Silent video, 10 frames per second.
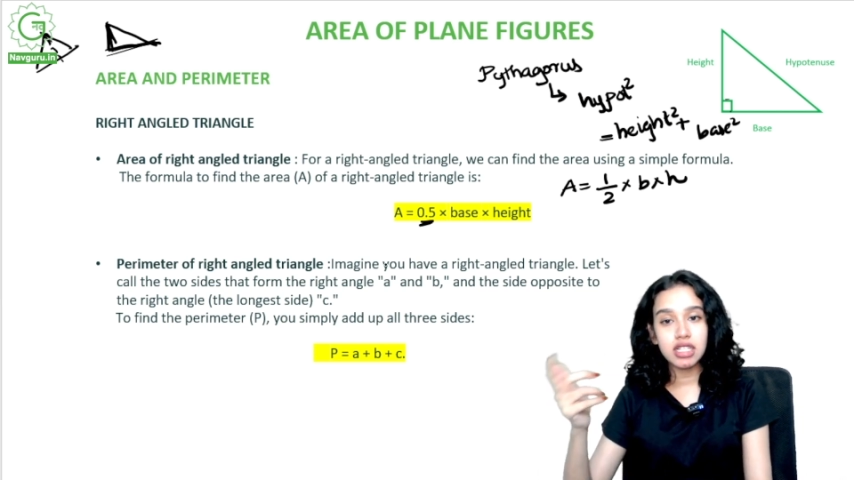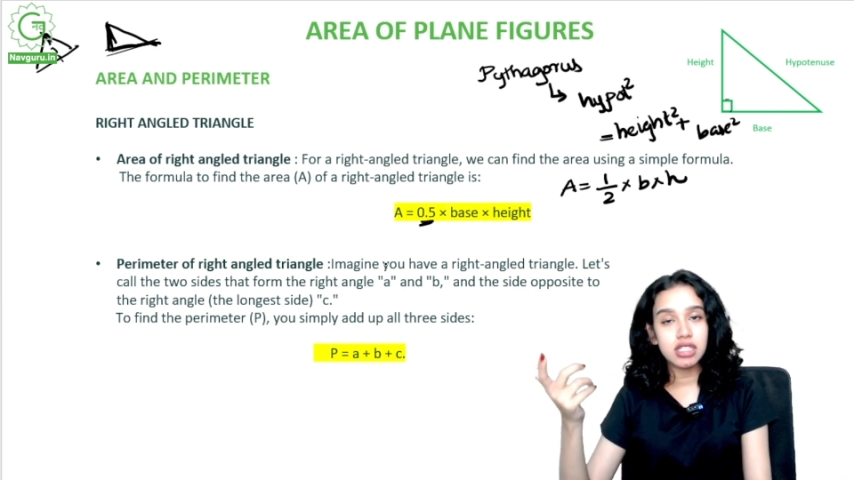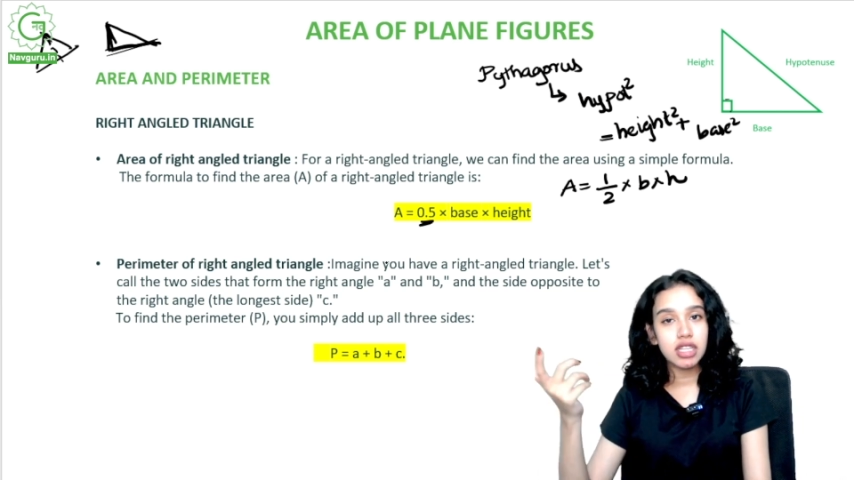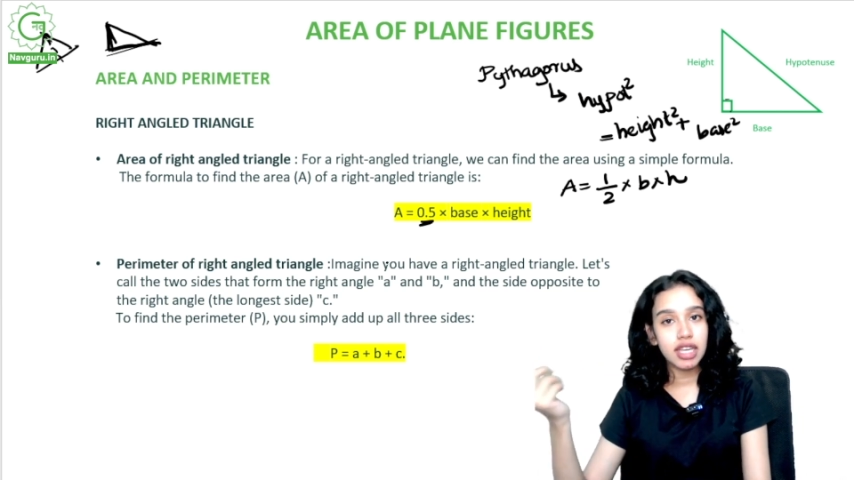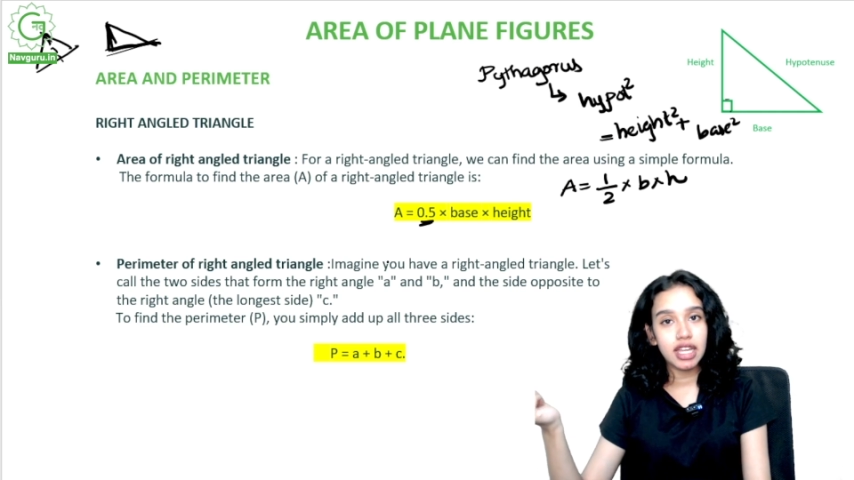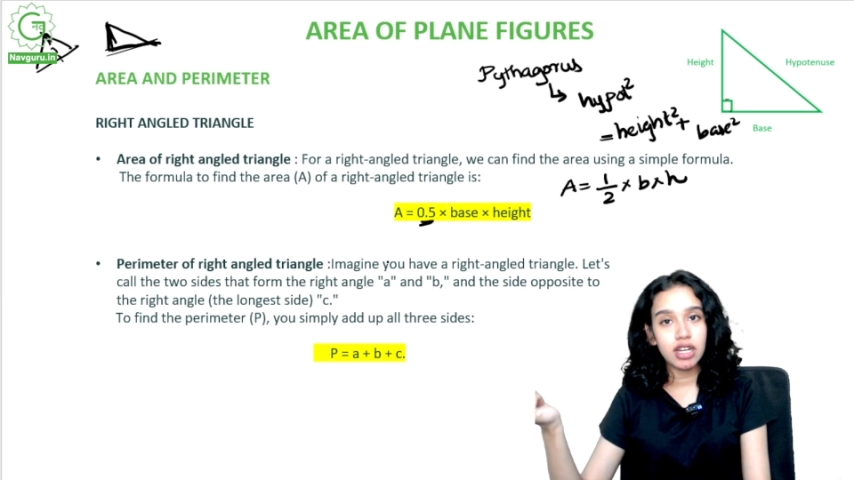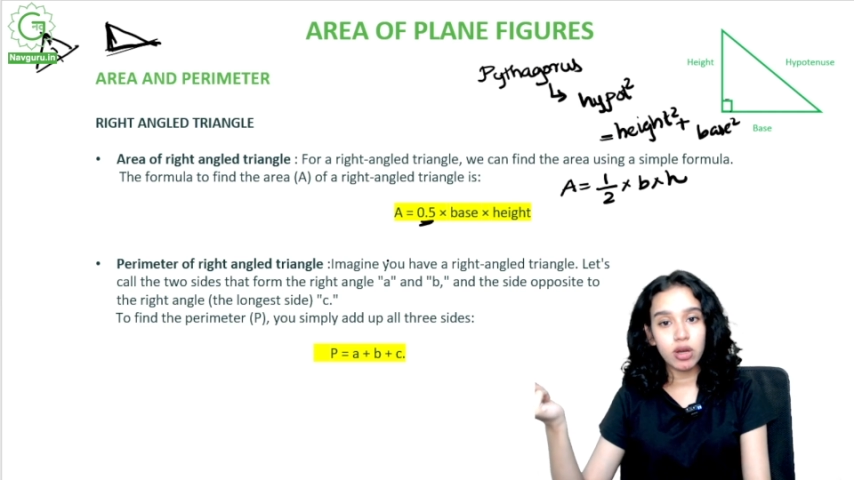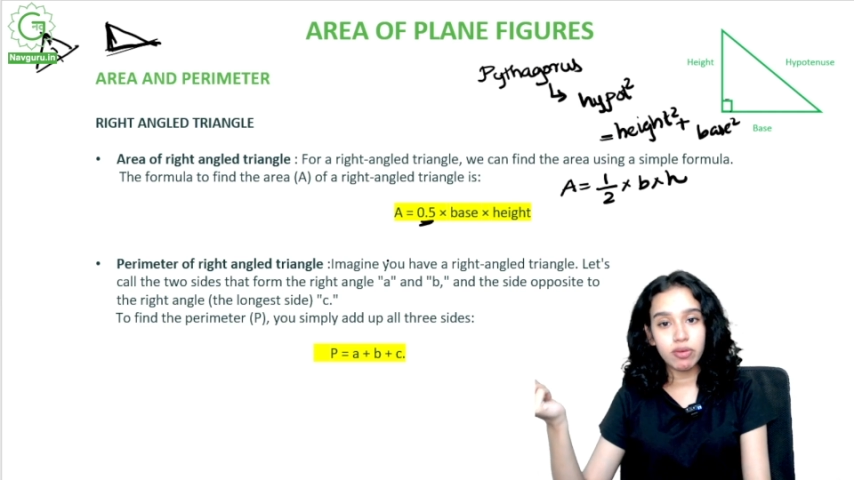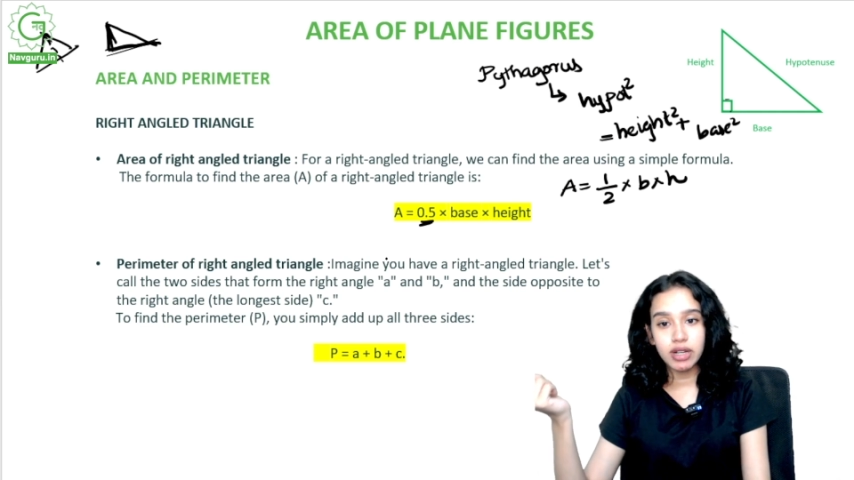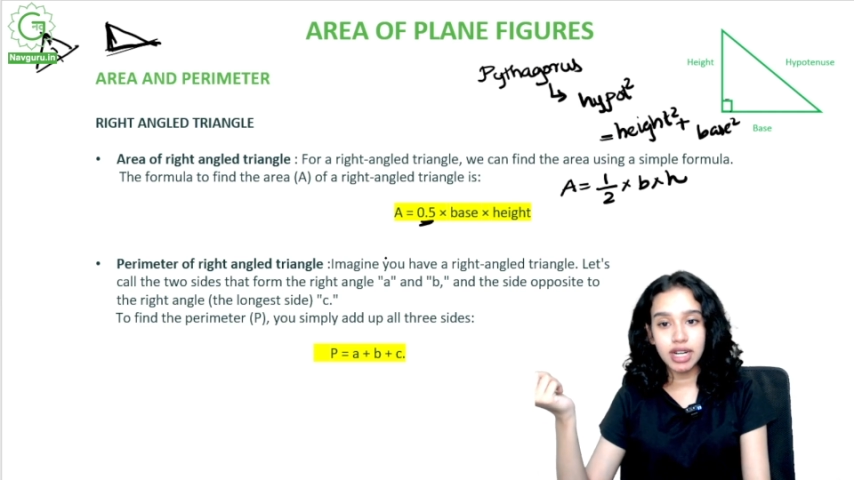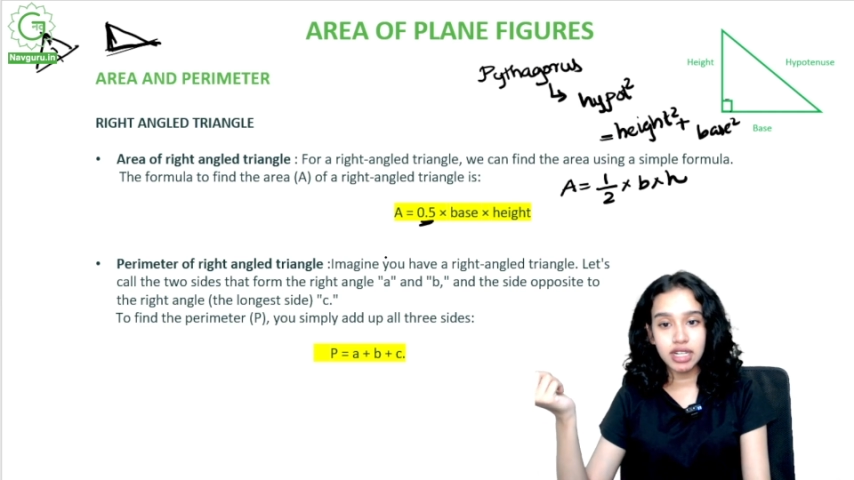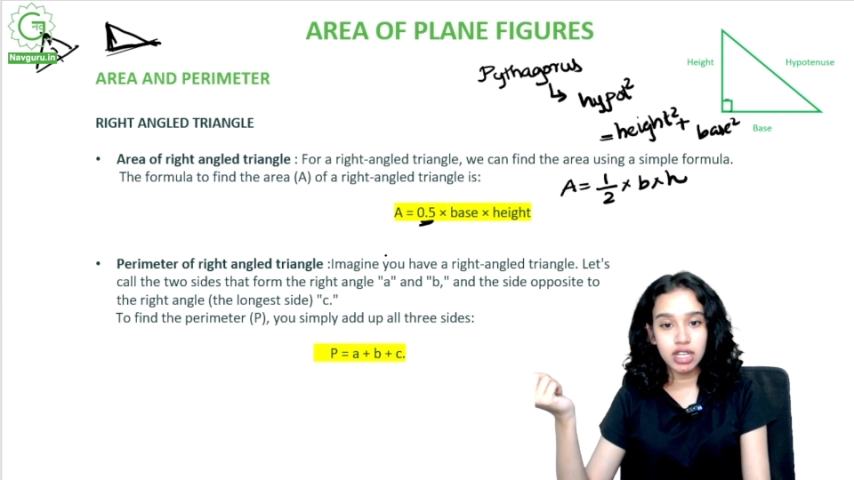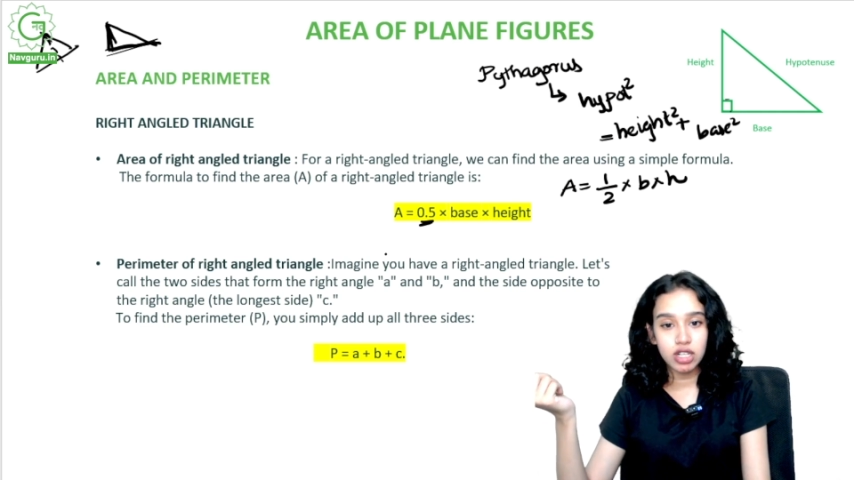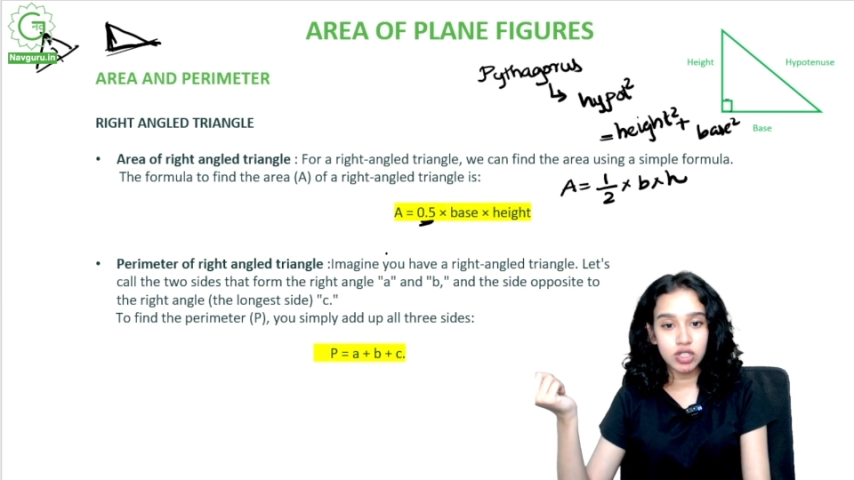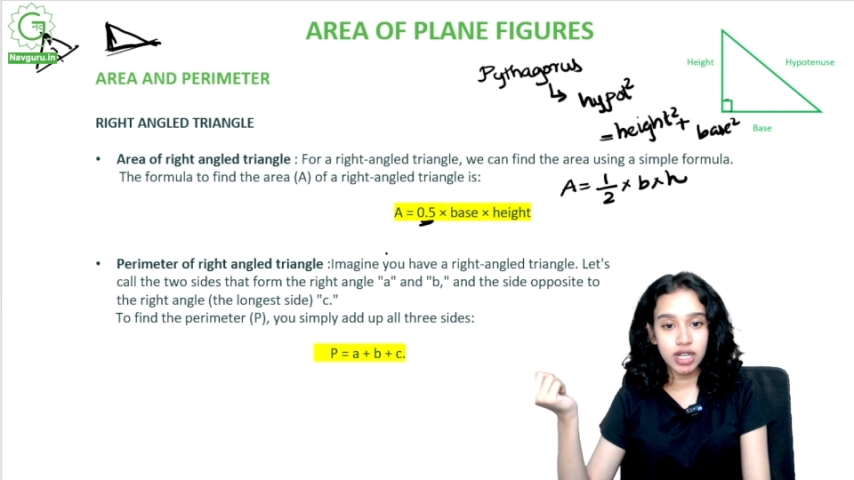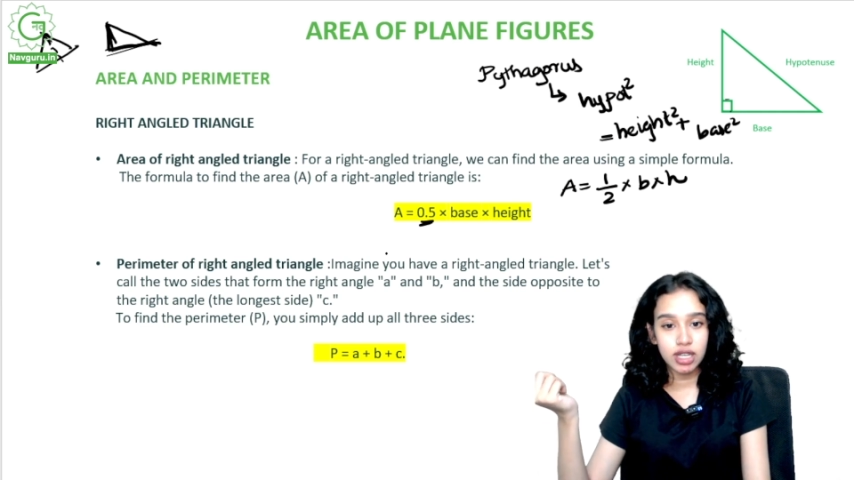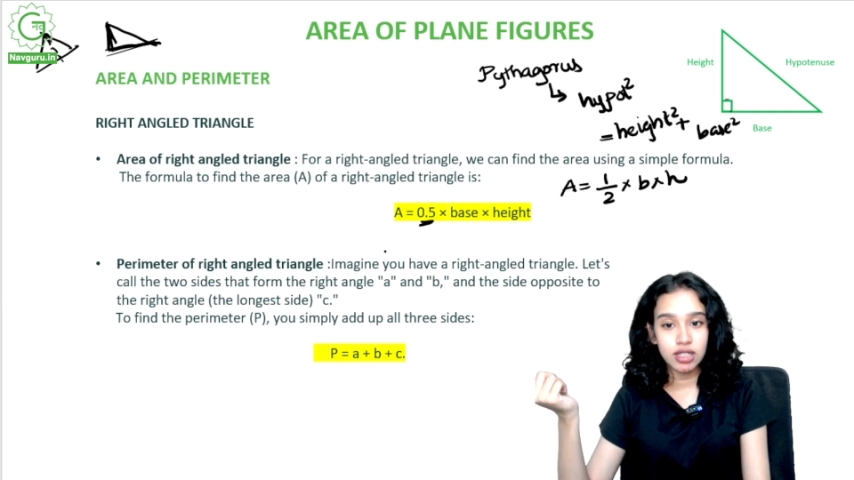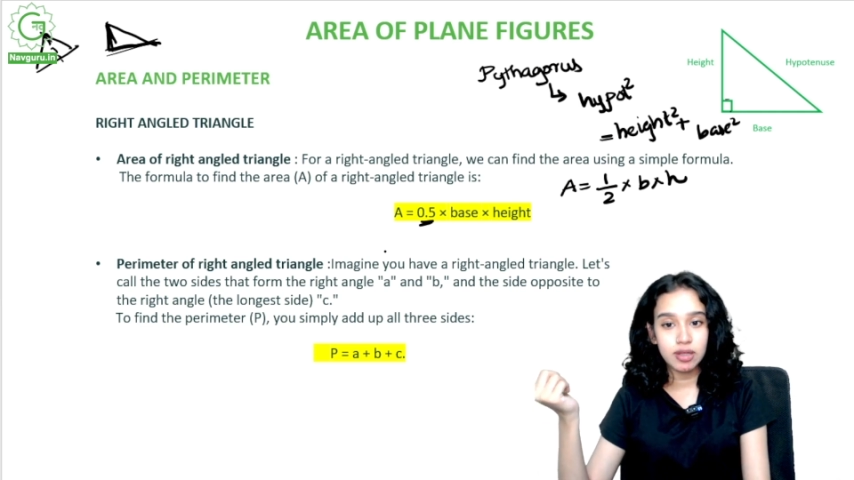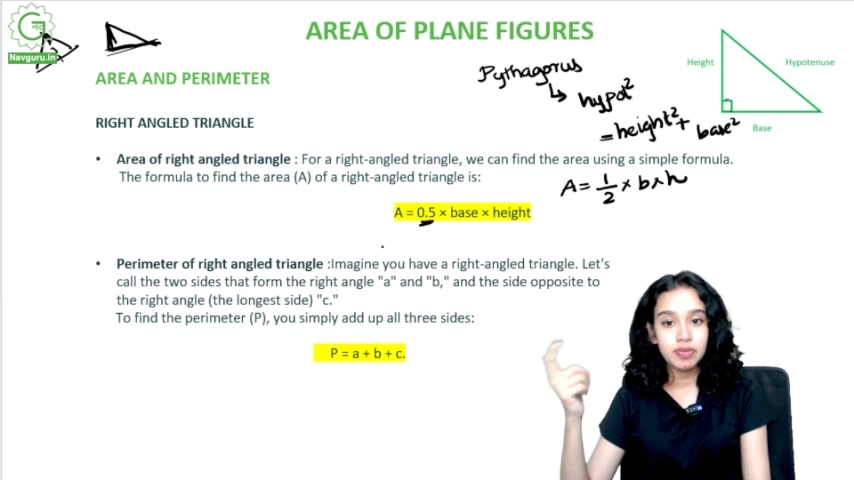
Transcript: is the area of a right angle triangle.